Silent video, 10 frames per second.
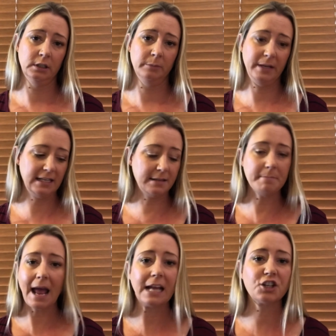Because
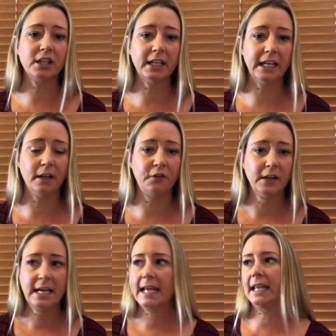imagine if
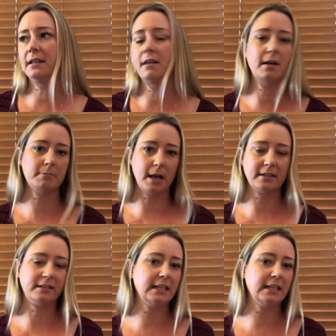Elon Musk